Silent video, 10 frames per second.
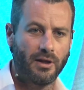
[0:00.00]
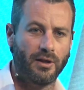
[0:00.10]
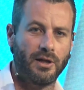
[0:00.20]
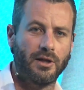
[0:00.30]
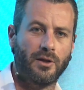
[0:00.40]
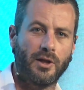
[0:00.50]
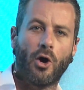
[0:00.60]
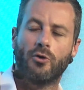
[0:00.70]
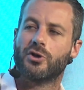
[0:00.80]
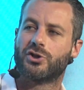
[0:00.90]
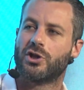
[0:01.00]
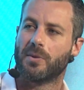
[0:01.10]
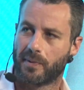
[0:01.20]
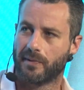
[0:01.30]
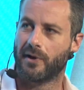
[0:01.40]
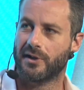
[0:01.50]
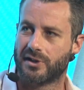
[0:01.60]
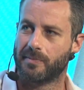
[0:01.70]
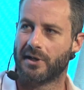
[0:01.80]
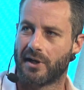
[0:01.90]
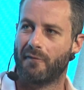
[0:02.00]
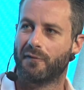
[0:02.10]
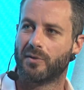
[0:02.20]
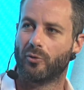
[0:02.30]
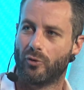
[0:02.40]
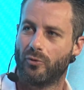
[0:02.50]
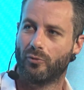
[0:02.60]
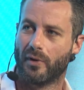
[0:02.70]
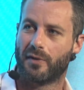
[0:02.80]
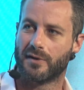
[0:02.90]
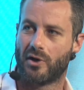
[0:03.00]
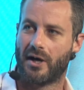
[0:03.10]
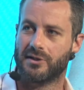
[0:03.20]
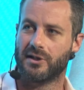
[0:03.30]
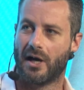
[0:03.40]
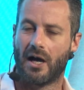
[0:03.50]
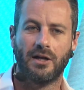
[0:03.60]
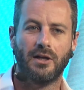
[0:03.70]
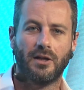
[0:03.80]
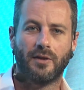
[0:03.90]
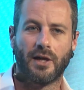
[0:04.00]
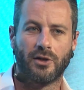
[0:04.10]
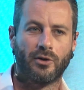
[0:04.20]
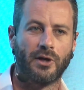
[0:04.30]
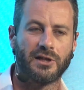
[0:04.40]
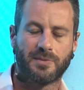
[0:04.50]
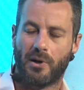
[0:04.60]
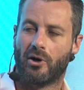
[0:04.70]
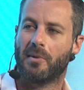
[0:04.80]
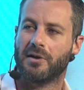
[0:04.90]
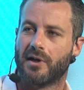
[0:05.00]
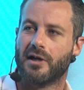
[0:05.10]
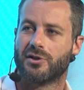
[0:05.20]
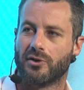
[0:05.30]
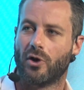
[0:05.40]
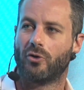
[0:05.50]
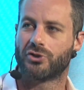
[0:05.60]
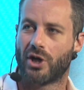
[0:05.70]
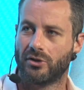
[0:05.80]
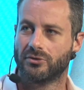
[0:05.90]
the ownership needs to be comfortable with this idea that you're an experimentation culture,